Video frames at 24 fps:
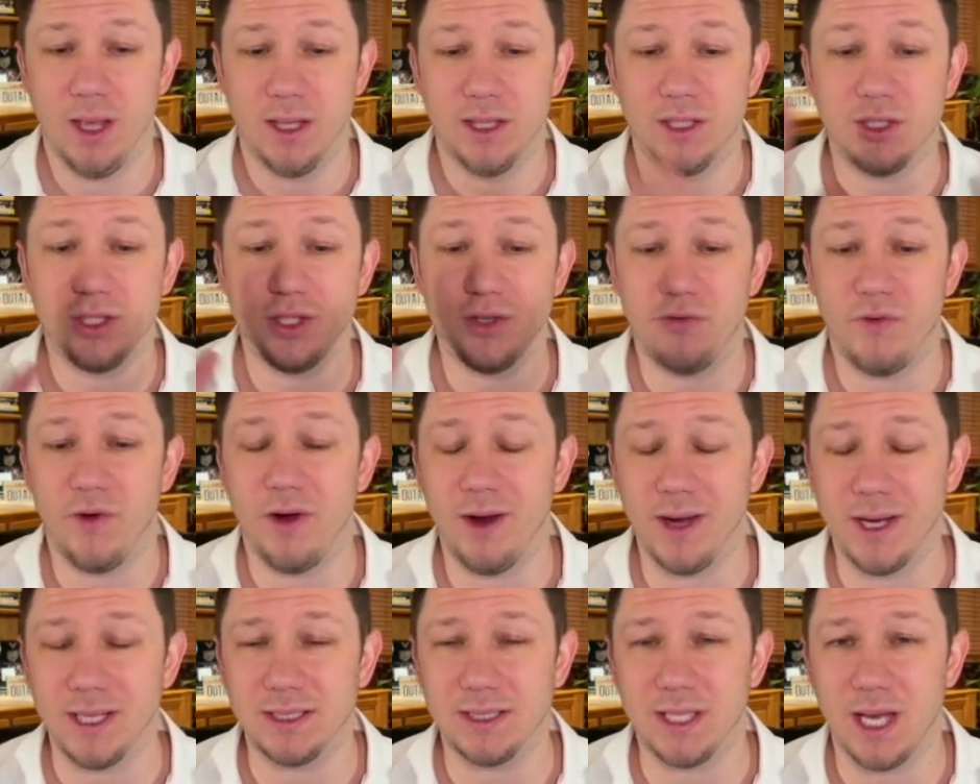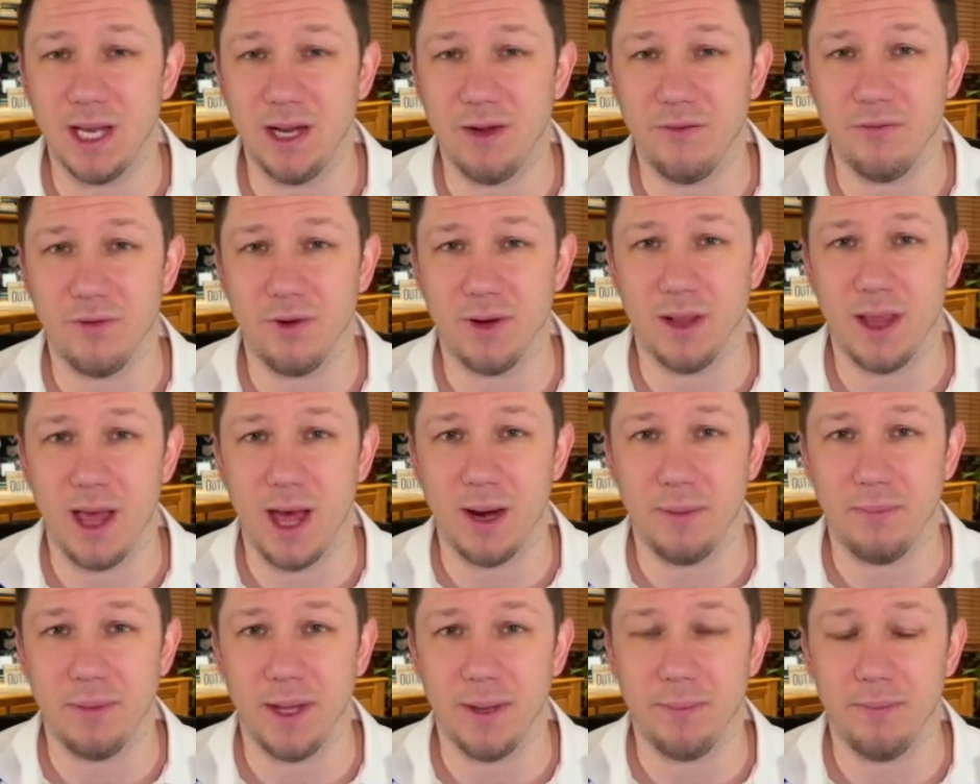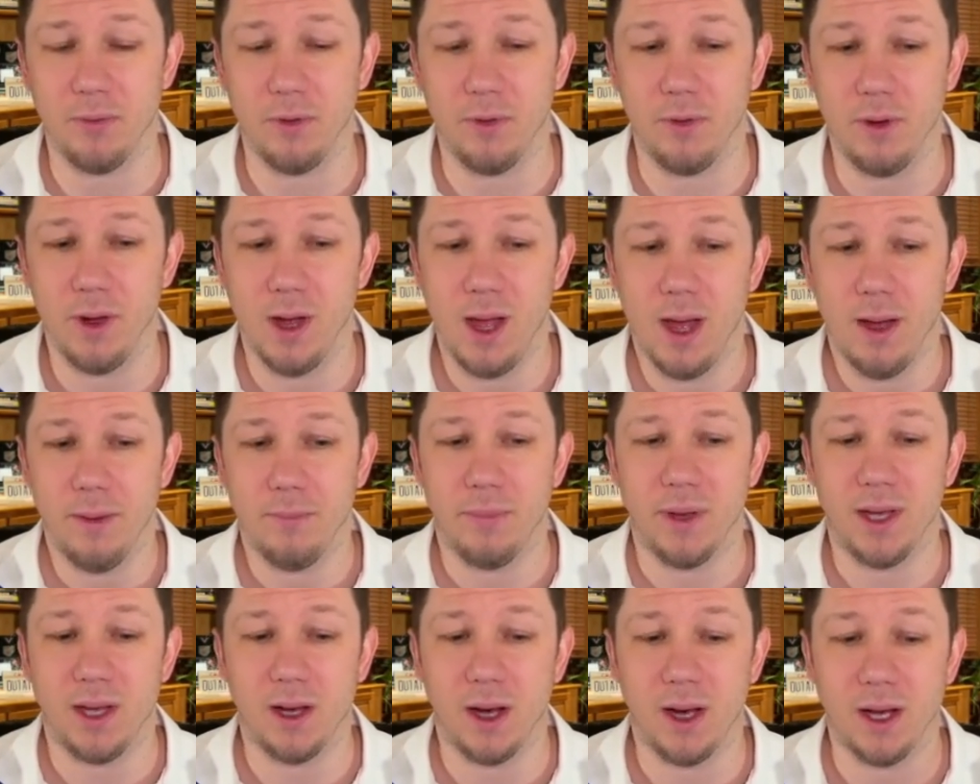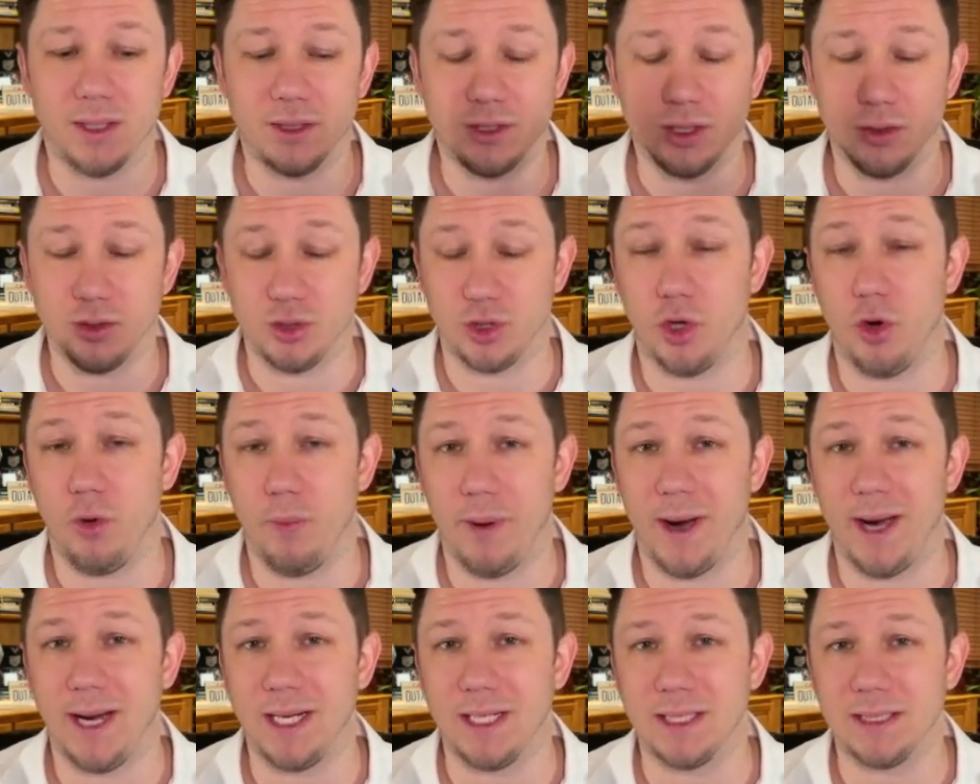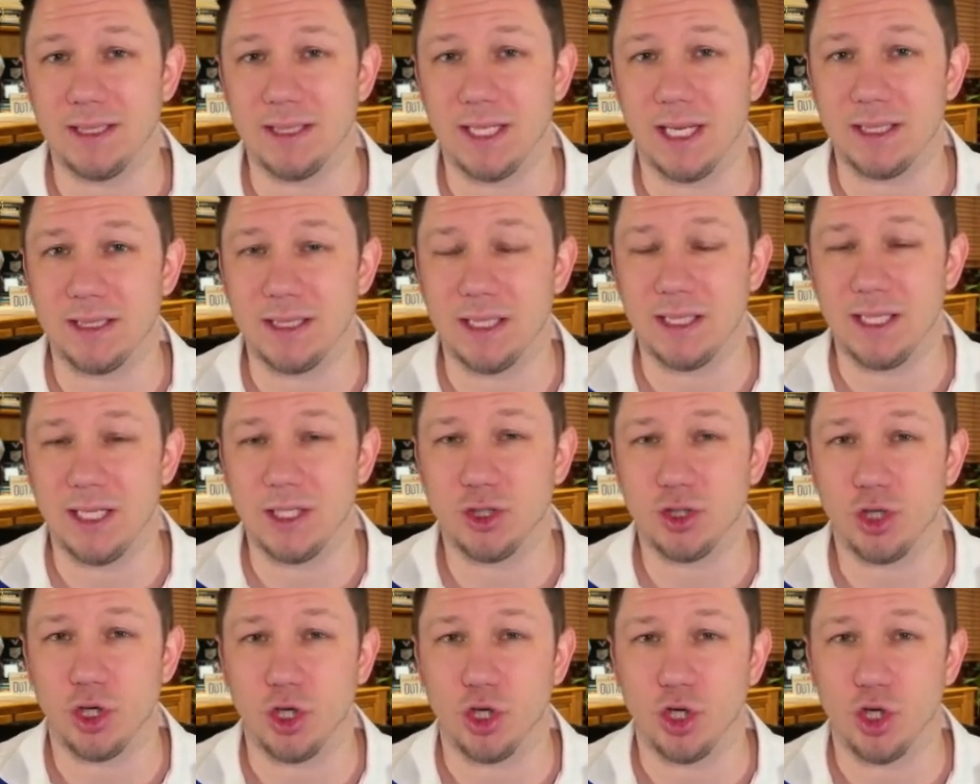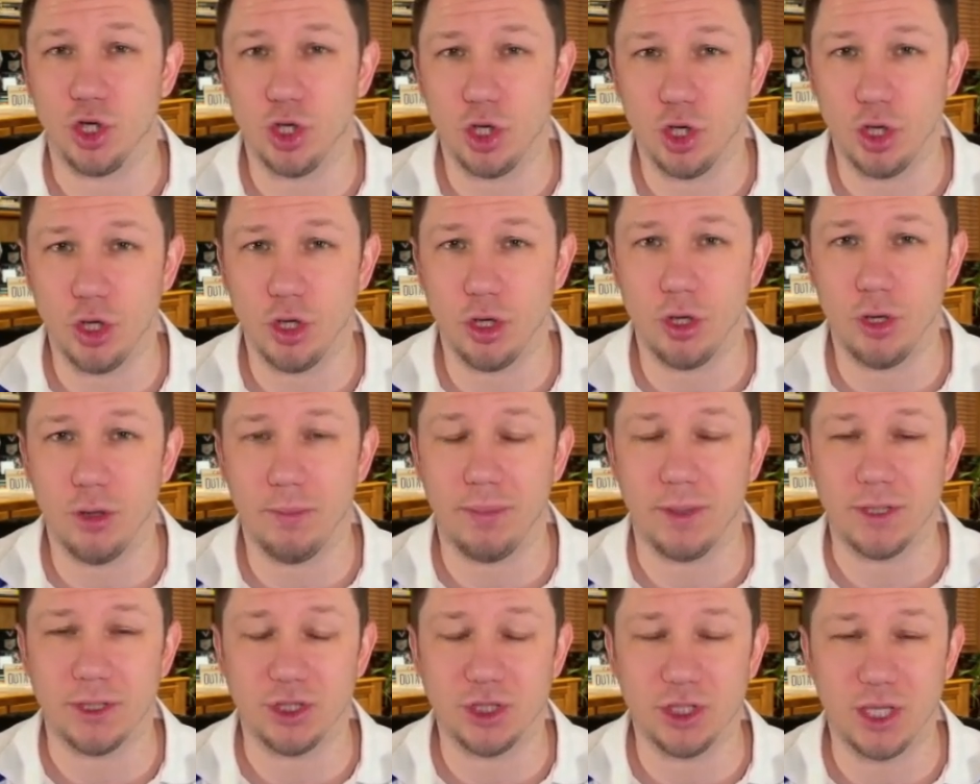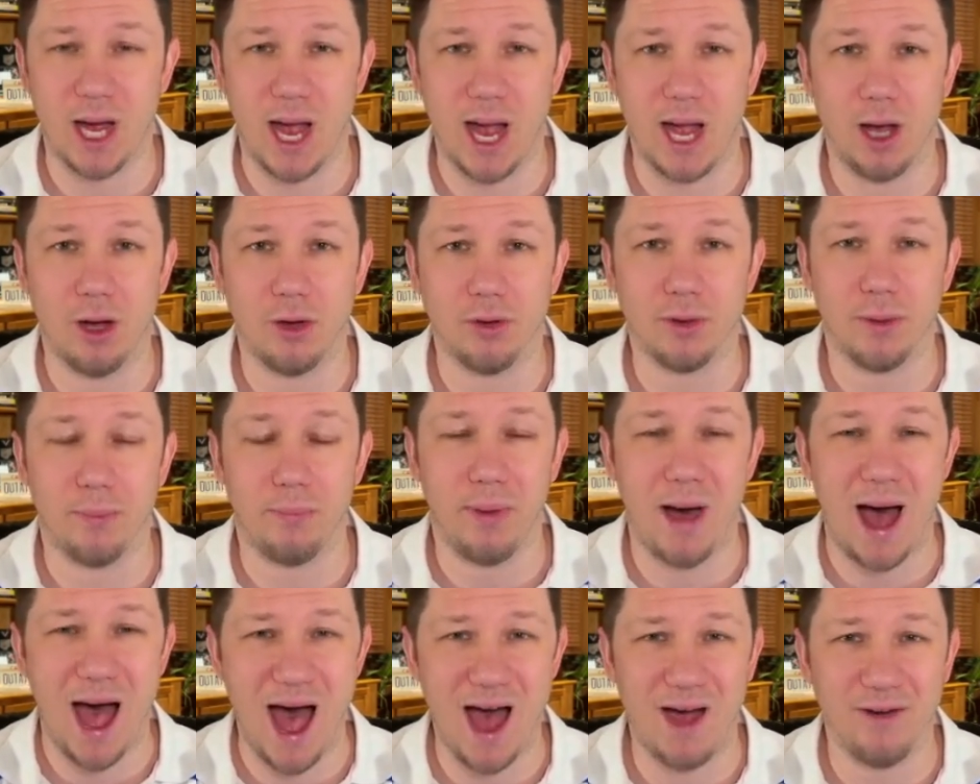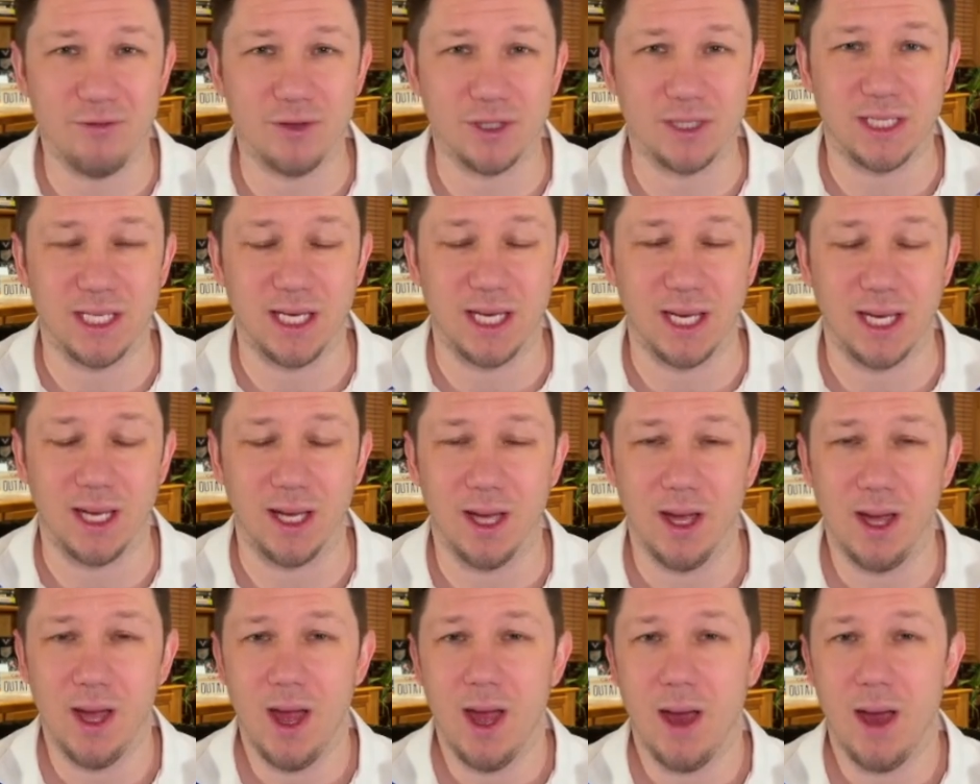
This is very exciting for a lot of people because Joe Biden says that this could curb child poverty